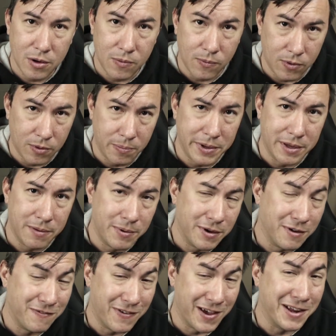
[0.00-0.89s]
will be a
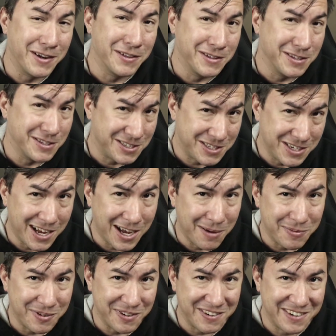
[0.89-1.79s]
big fan of this
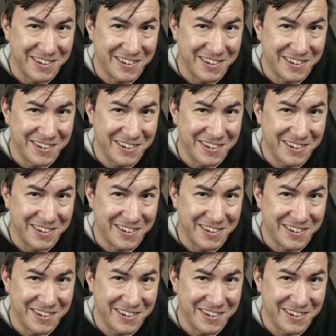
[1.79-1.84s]
chapter.